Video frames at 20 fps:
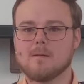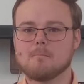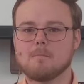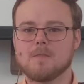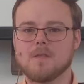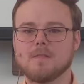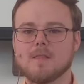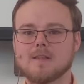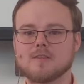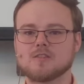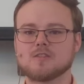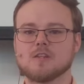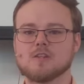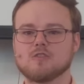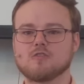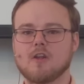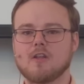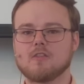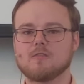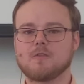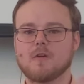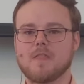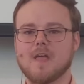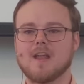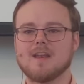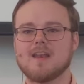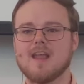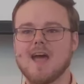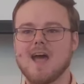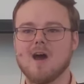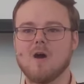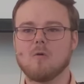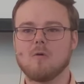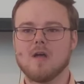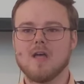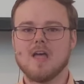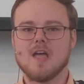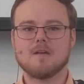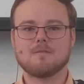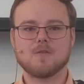But then let's transfer that
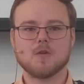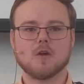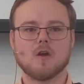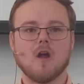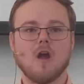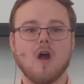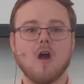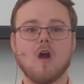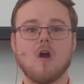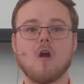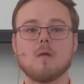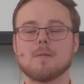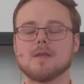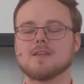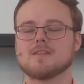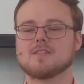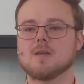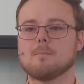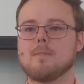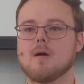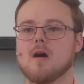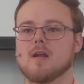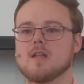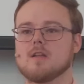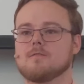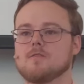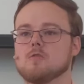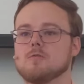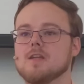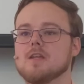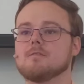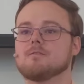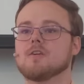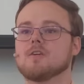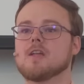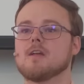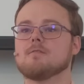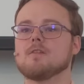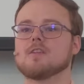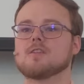now. If you're harming somebody, if you need
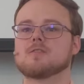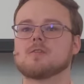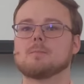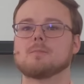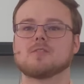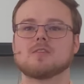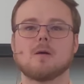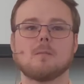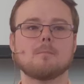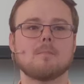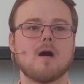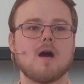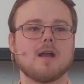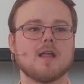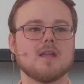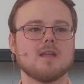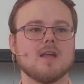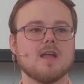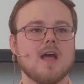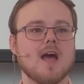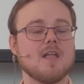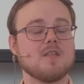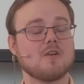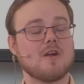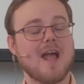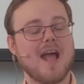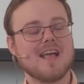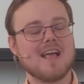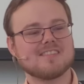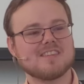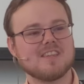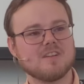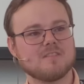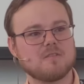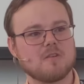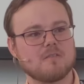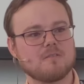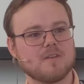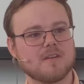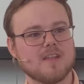forgiveness from somebody and you're asking
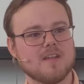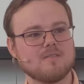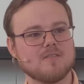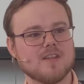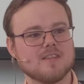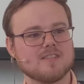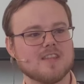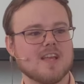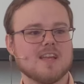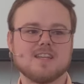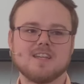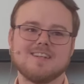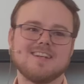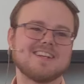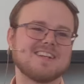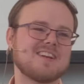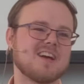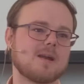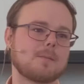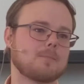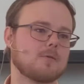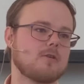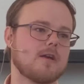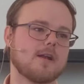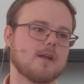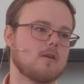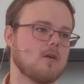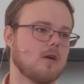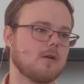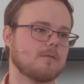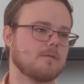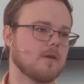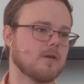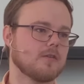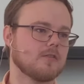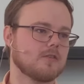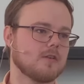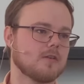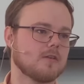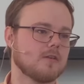for forgiveness, you need to cut up the credit card
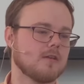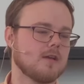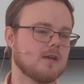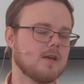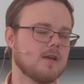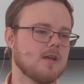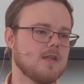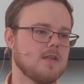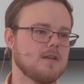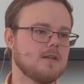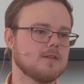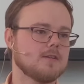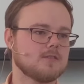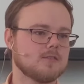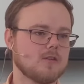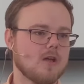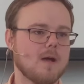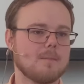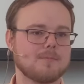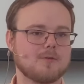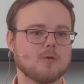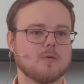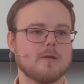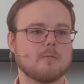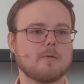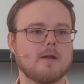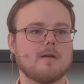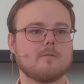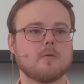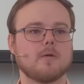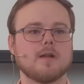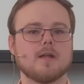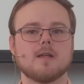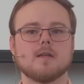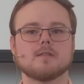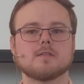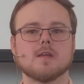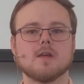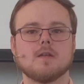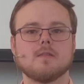first. You need to stop doing whatever
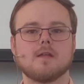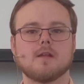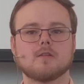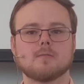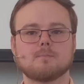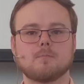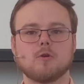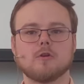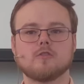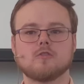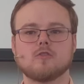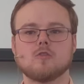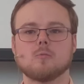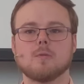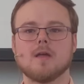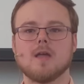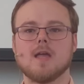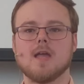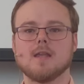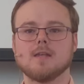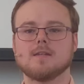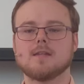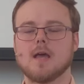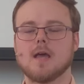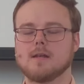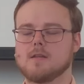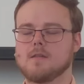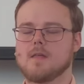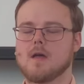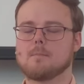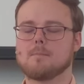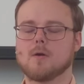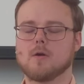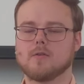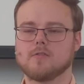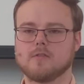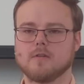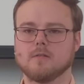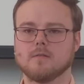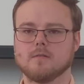it is that has put you in debt to that
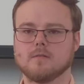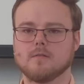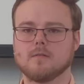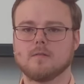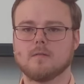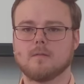person.